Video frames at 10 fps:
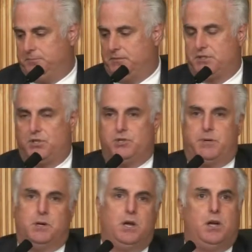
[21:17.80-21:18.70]
excuse
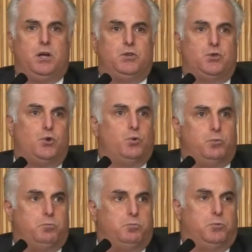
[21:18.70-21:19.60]
me,
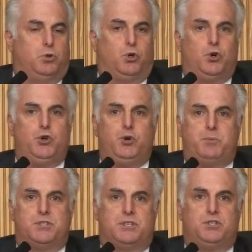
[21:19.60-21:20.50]
to learn your
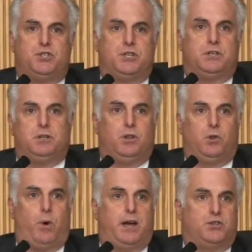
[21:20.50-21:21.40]
position
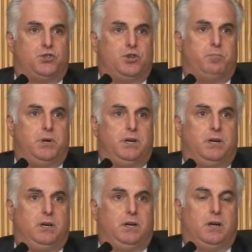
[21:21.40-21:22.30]
the way it should be.